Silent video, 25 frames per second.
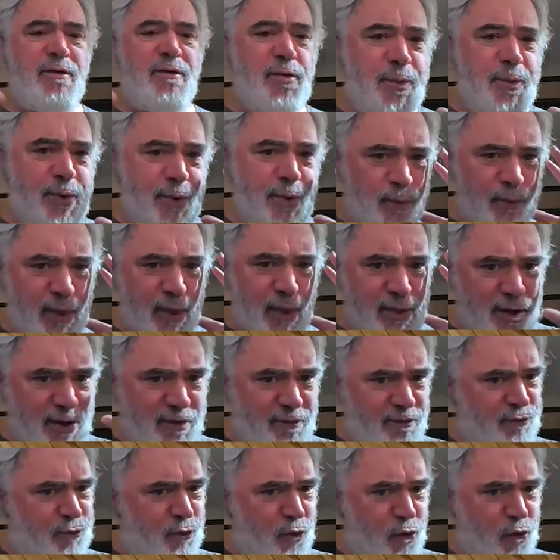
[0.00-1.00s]
Everybody, when they think
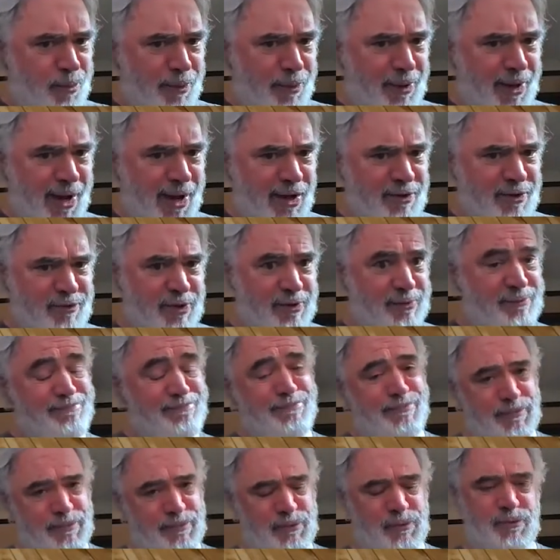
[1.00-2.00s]
of affordable housing,
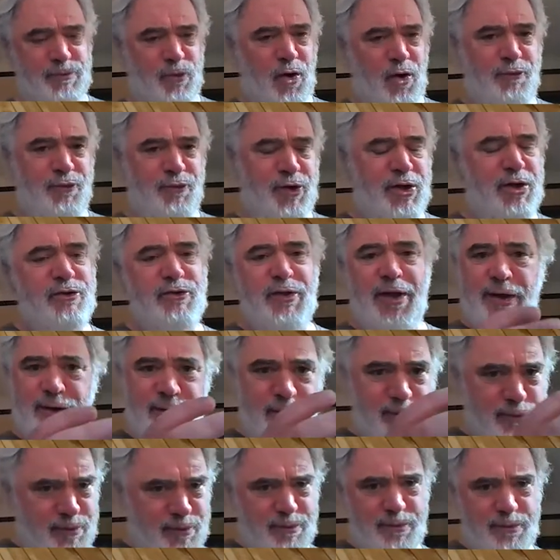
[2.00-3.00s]
often it's like
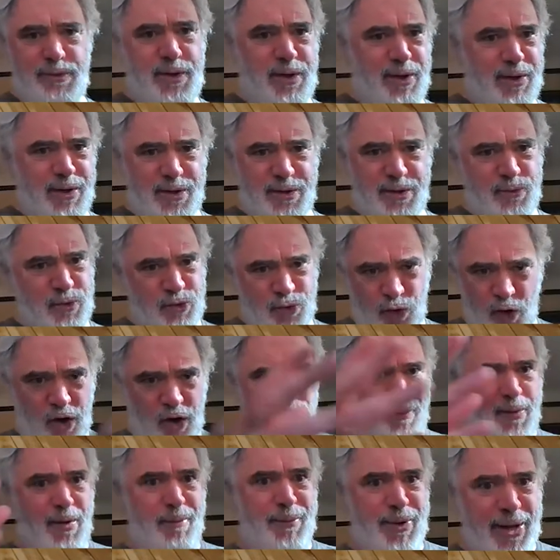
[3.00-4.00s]
we're
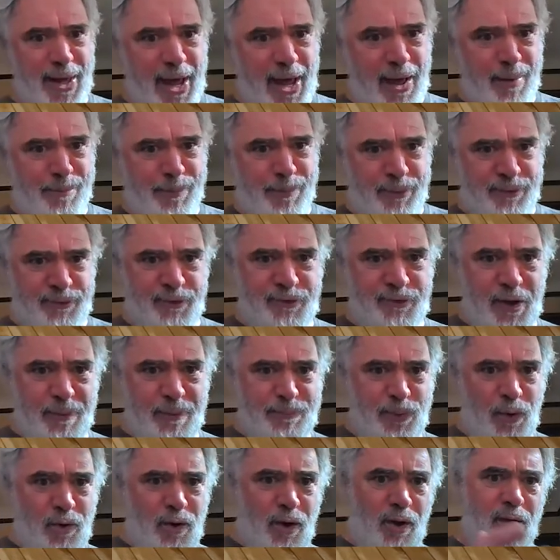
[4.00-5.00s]
talking about Minneapolis or
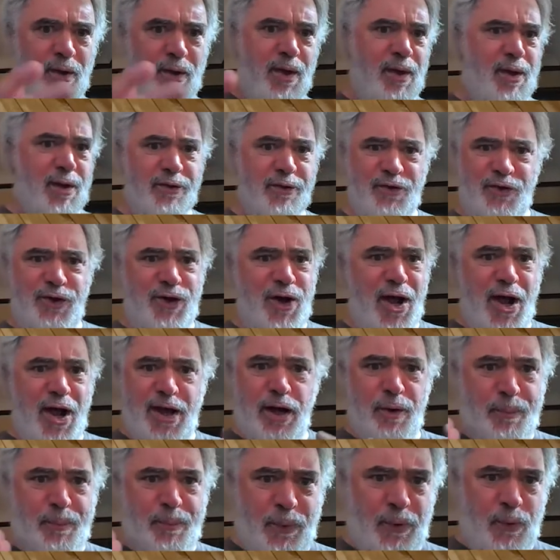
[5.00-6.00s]
St. Paul. So you're not
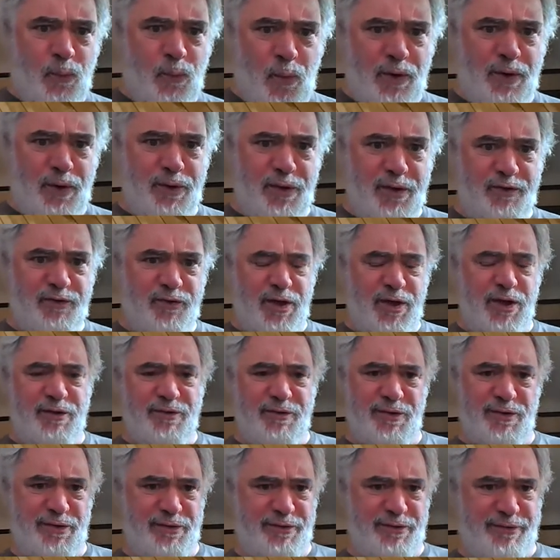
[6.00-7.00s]
going to put one of these
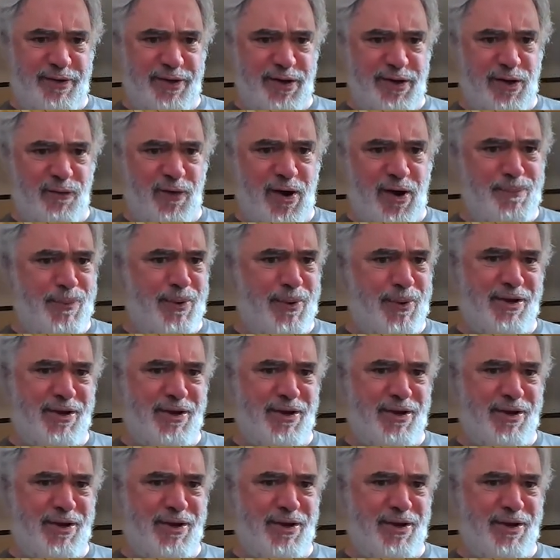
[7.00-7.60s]
things in the city, right?